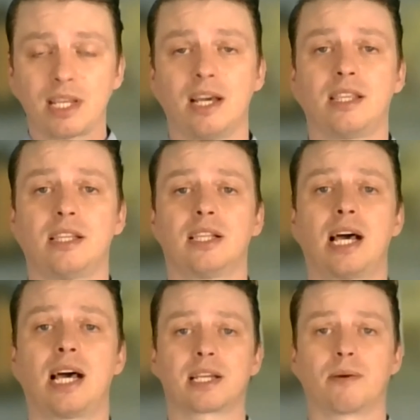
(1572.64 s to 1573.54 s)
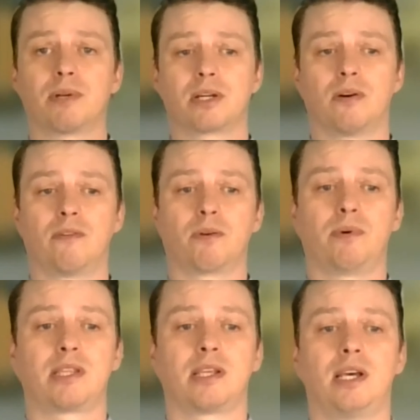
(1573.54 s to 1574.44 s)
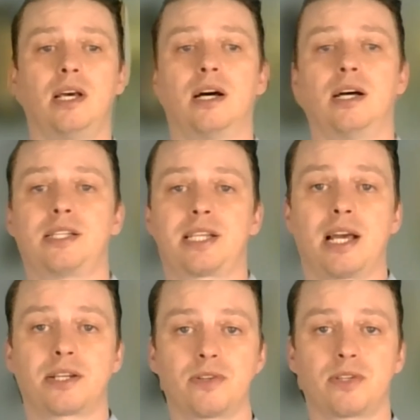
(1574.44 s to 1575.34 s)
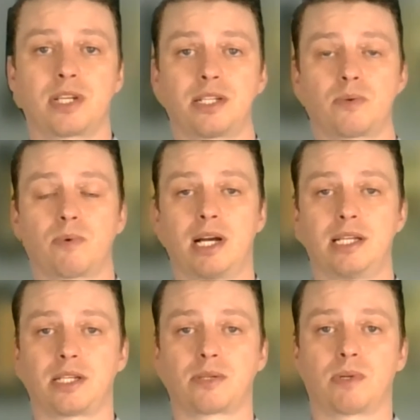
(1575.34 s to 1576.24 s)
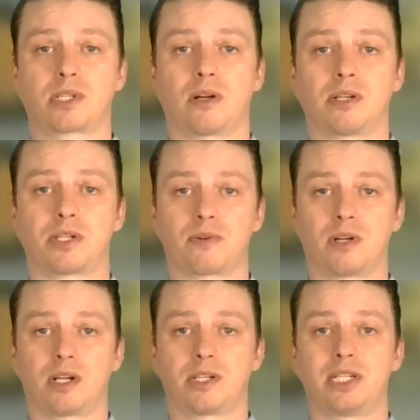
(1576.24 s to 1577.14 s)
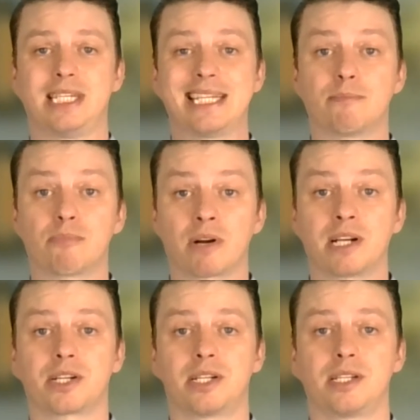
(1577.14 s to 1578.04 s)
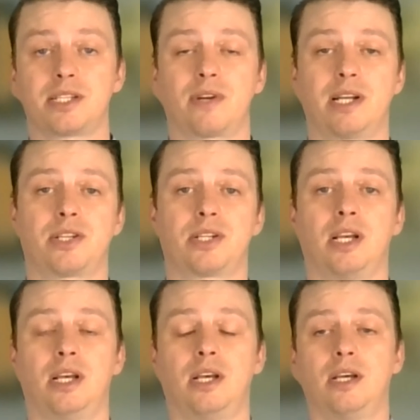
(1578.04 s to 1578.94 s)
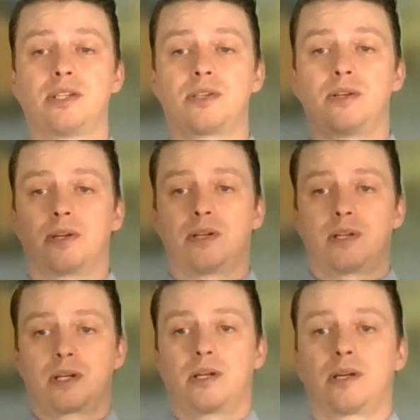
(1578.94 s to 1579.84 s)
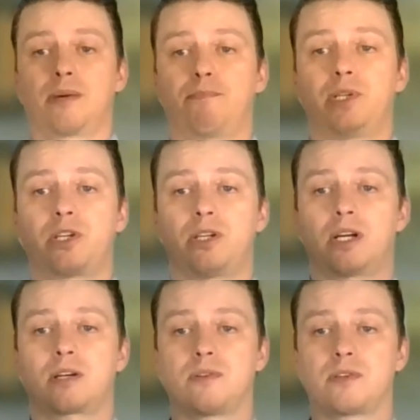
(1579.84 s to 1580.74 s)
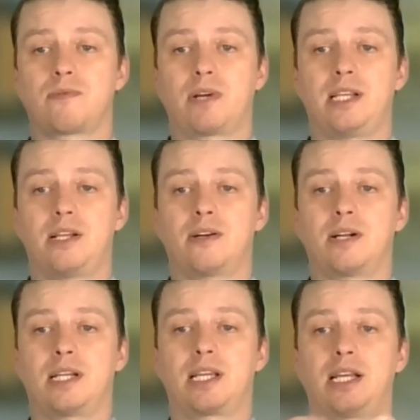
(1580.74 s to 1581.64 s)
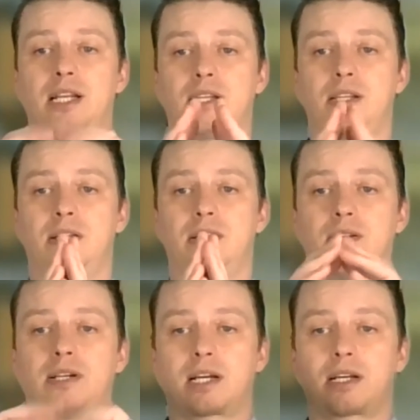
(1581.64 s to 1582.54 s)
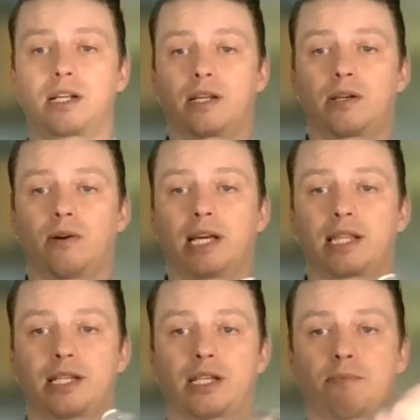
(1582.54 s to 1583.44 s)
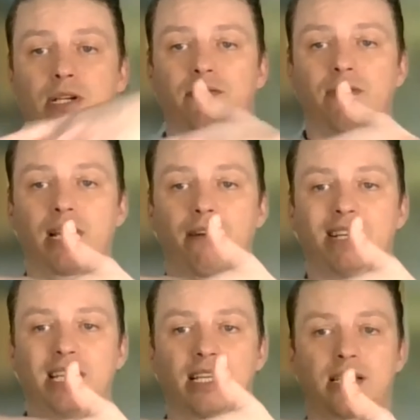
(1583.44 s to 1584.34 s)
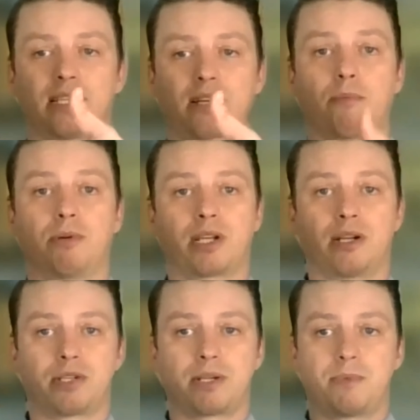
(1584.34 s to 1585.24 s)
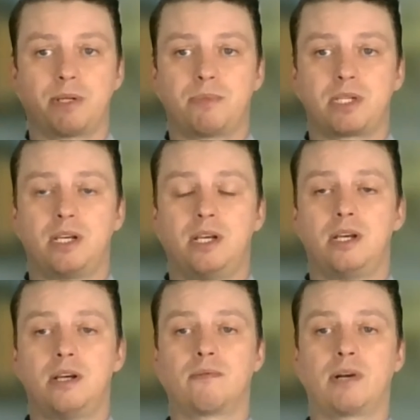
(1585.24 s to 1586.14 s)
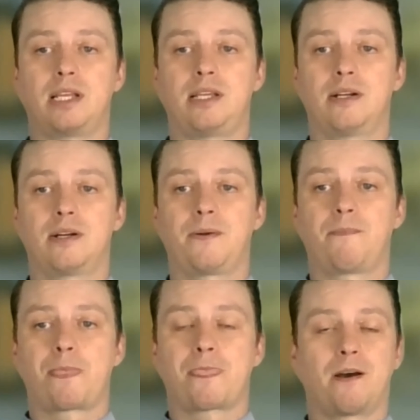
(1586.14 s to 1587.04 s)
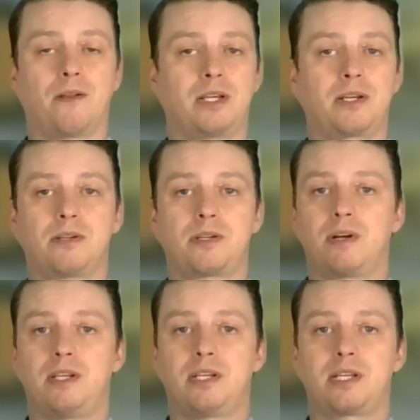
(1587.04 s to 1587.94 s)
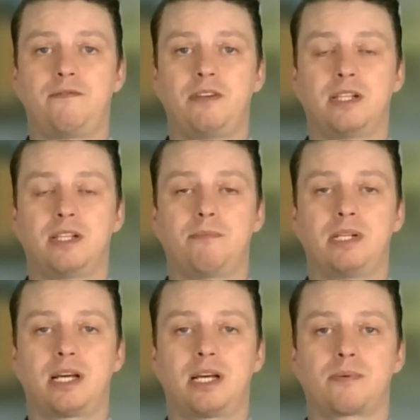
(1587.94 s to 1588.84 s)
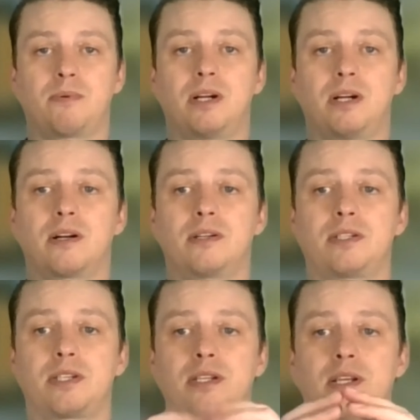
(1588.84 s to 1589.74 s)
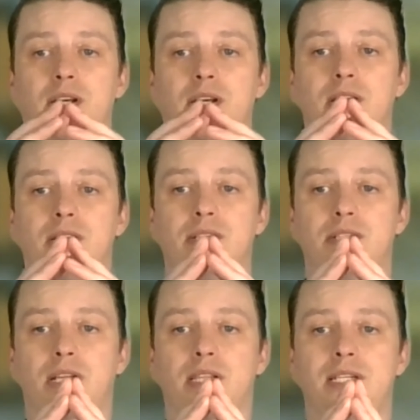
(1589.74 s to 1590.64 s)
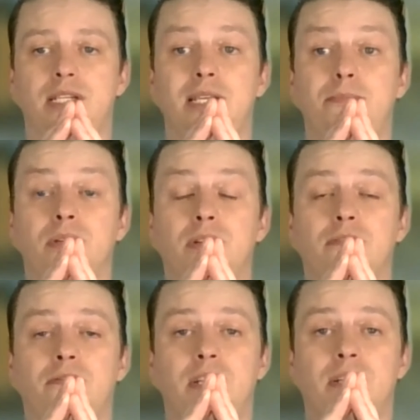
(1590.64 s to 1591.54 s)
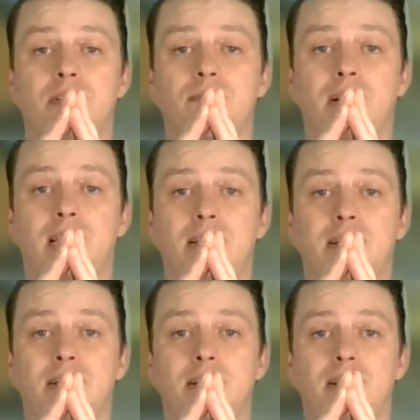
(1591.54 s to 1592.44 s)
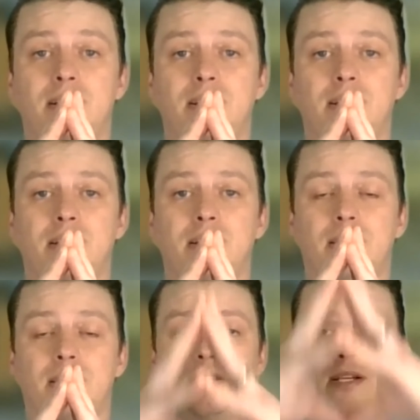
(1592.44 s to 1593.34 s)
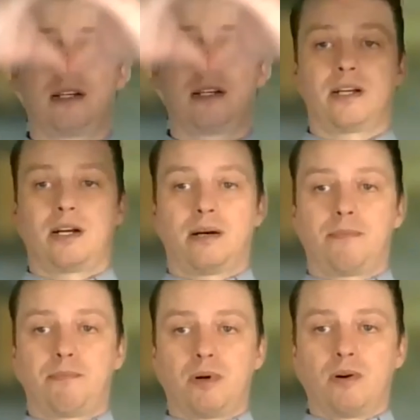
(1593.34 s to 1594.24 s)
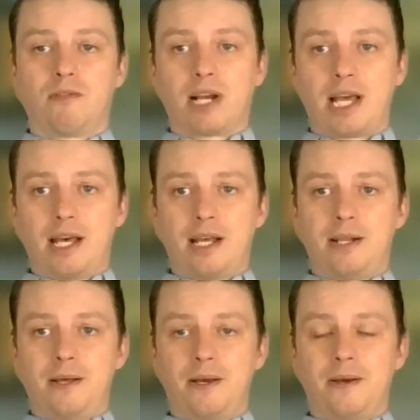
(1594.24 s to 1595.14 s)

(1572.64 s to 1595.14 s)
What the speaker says: And then the last thing I want to go over with as exercises wise is what's called a Sirage decompression stretch. So you're going to put your knuckles right here. And again, you're not going to go like this, especially if you have any carpal tunnel symptoms. Right here, only go to where you can feel it, but not to where it hurts. Gently steeple your fingers right here. Up overhead.